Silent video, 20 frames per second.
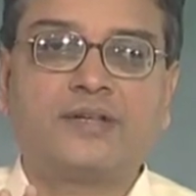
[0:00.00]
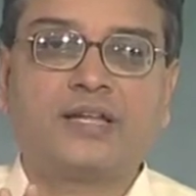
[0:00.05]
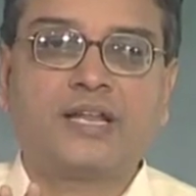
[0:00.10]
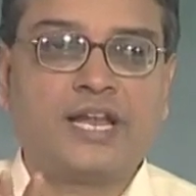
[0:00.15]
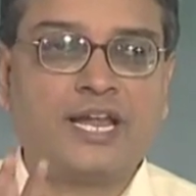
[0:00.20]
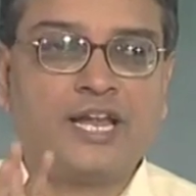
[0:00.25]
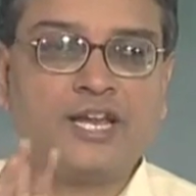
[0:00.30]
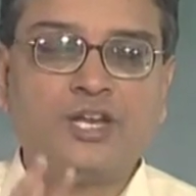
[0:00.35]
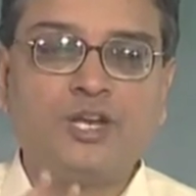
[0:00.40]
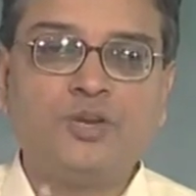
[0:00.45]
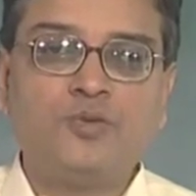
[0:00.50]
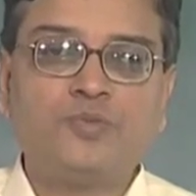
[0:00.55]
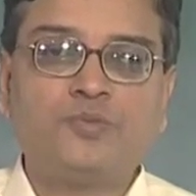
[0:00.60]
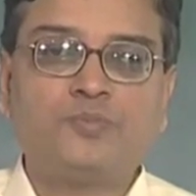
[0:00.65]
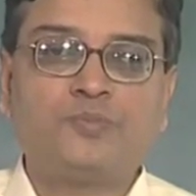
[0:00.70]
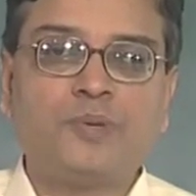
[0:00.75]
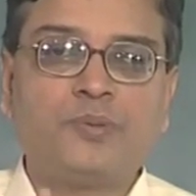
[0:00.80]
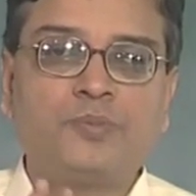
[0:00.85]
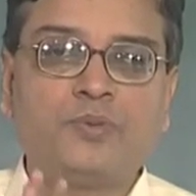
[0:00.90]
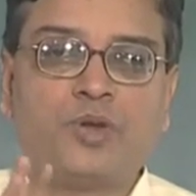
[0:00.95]
Right now,
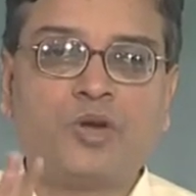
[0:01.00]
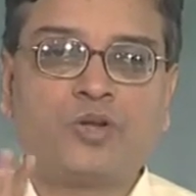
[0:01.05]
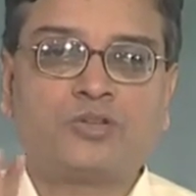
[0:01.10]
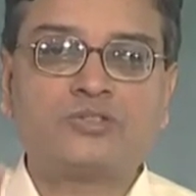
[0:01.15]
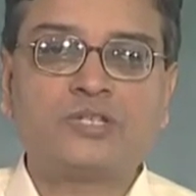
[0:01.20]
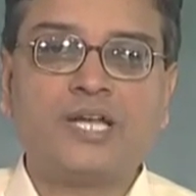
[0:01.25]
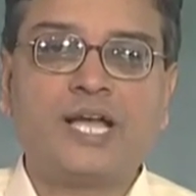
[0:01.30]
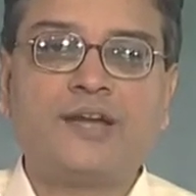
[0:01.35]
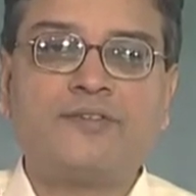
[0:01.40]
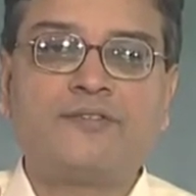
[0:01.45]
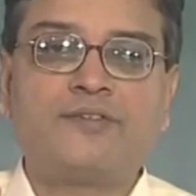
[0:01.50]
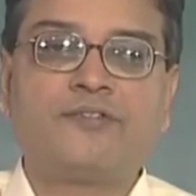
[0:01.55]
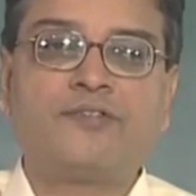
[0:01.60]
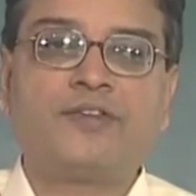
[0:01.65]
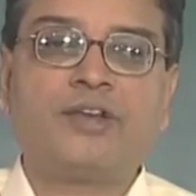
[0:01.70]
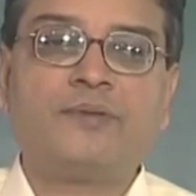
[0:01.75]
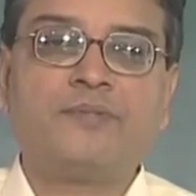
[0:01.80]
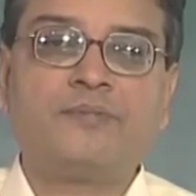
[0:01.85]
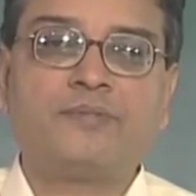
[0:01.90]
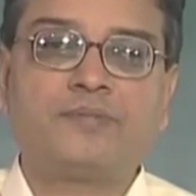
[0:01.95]
people also have
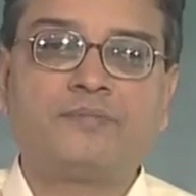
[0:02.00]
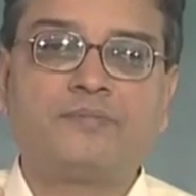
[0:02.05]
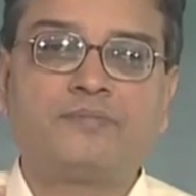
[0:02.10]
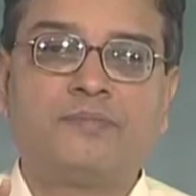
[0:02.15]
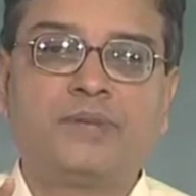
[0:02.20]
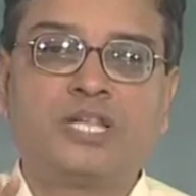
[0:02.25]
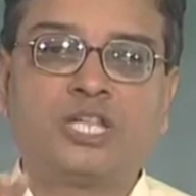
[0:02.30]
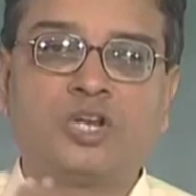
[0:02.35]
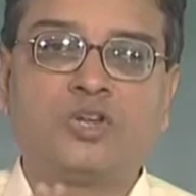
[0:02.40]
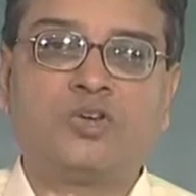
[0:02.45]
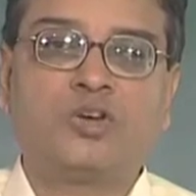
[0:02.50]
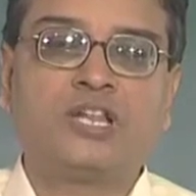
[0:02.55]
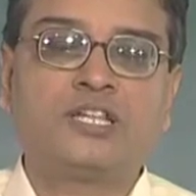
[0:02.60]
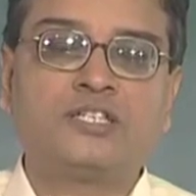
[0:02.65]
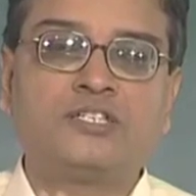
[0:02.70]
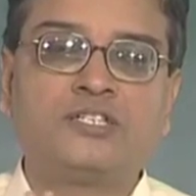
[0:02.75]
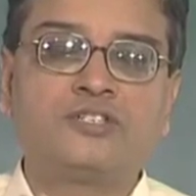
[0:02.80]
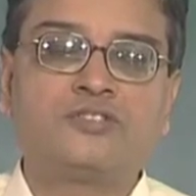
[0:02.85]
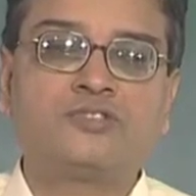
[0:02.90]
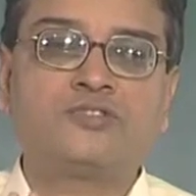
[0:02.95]
developed
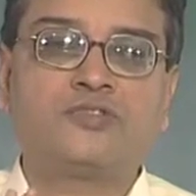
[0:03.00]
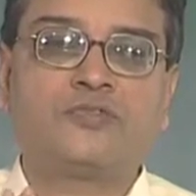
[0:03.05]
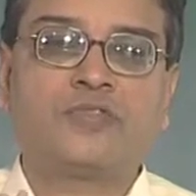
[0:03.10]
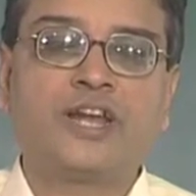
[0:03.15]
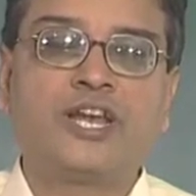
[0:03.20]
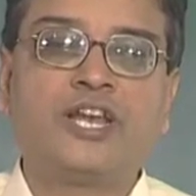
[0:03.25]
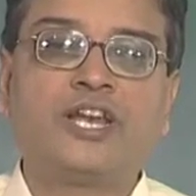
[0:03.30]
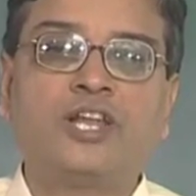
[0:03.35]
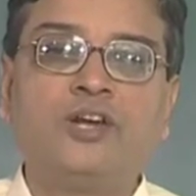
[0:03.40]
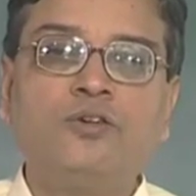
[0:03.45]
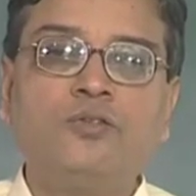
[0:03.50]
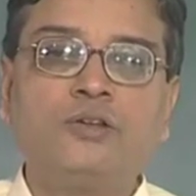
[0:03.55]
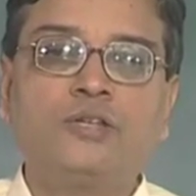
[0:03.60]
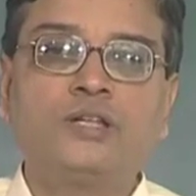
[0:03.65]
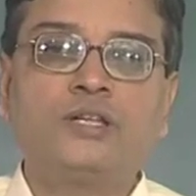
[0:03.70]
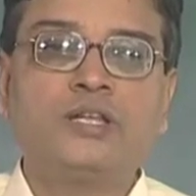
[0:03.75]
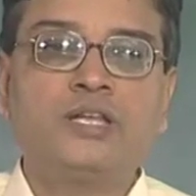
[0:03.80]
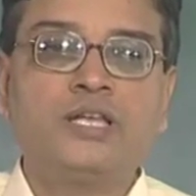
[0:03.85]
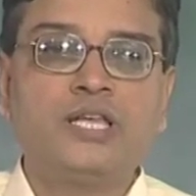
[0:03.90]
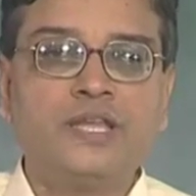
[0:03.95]
methodologies to find out,
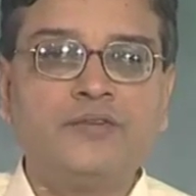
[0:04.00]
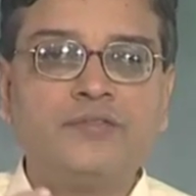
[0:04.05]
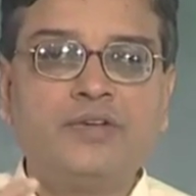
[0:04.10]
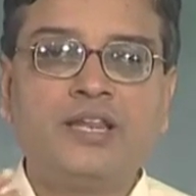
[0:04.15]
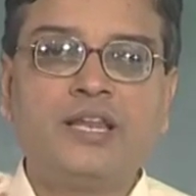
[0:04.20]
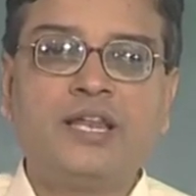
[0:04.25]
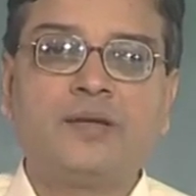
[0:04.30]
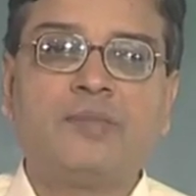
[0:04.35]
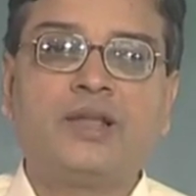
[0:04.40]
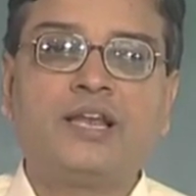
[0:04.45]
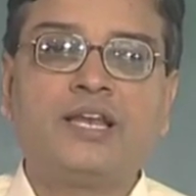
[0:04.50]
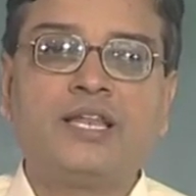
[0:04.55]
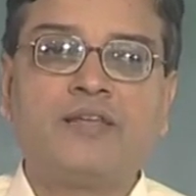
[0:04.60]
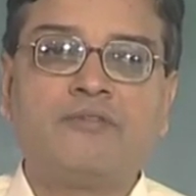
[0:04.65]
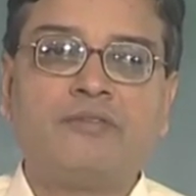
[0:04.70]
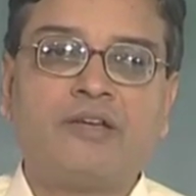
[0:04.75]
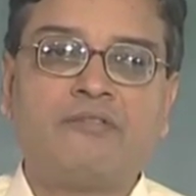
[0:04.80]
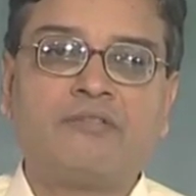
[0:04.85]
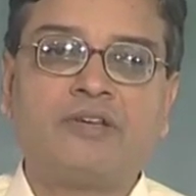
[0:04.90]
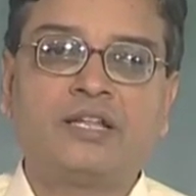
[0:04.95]
even in a multi
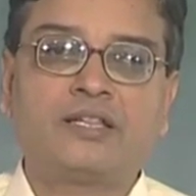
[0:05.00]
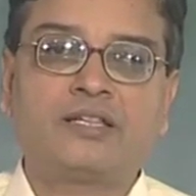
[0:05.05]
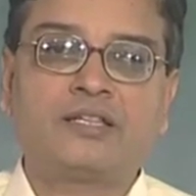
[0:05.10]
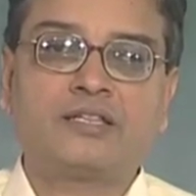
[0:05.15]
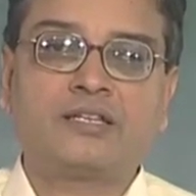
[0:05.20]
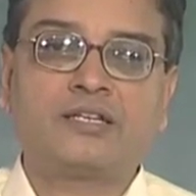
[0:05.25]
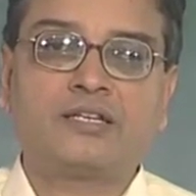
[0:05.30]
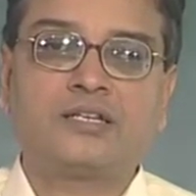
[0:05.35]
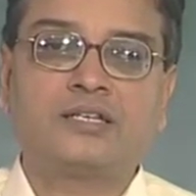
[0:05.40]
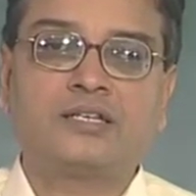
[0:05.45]
wavelength